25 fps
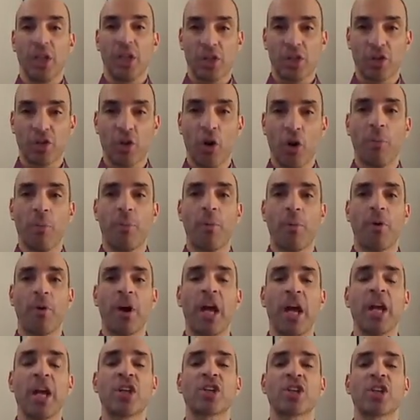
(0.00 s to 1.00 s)
This
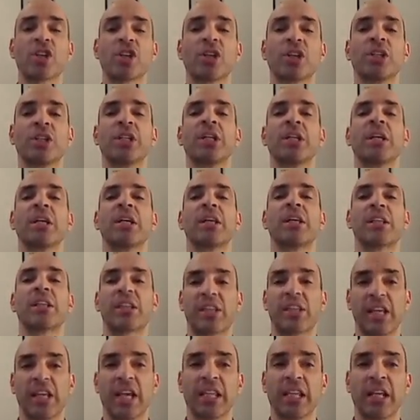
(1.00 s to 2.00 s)
cooperation
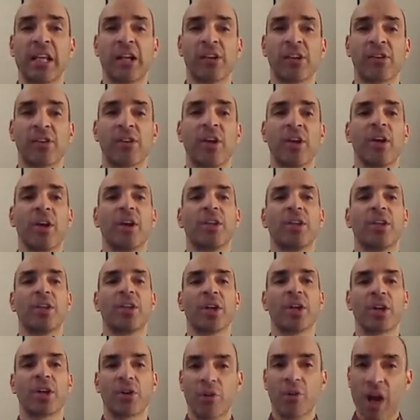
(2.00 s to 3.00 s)
signals
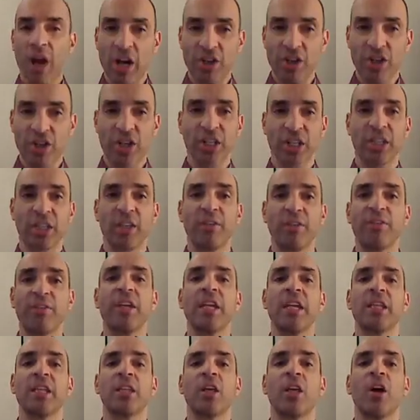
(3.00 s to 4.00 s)
the crushing
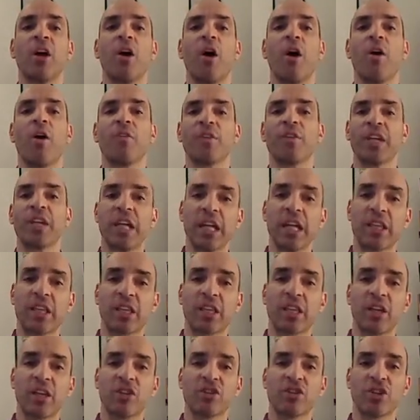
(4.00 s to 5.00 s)
defeat of
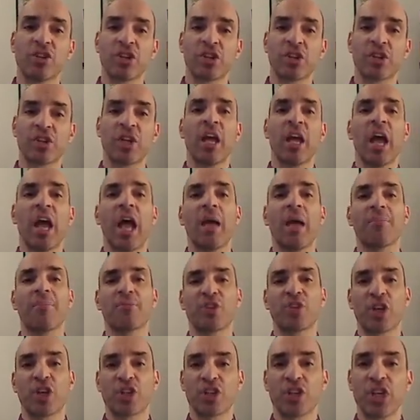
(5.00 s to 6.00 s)
Kissinger's
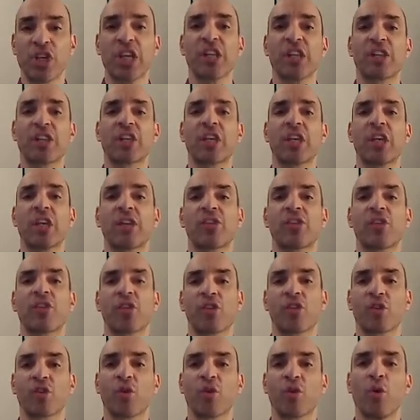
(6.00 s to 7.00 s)
and
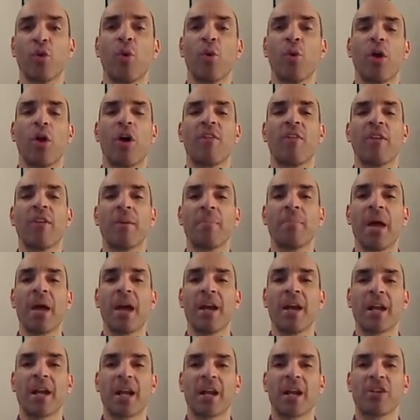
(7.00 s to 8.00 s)
Brzezinski's school of
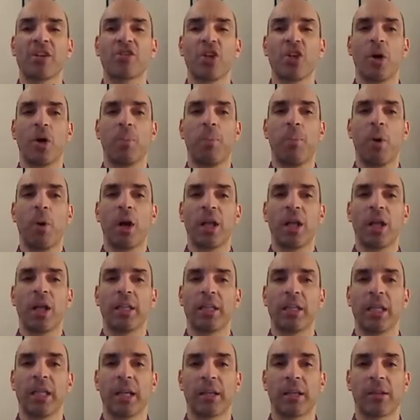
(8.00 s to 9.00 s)
American
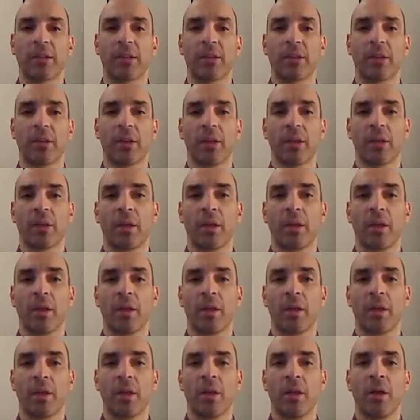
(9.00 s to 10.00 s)
geopolitics.
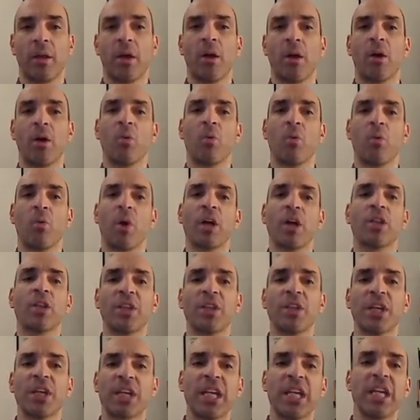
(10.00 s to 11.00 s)

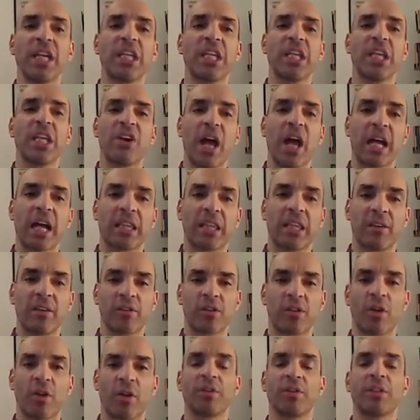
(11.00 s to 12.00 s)
One of the key
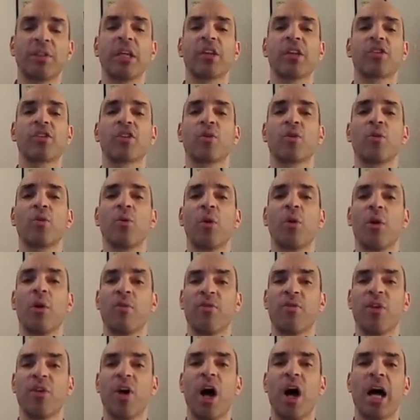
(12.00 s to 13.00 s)
directives of this school of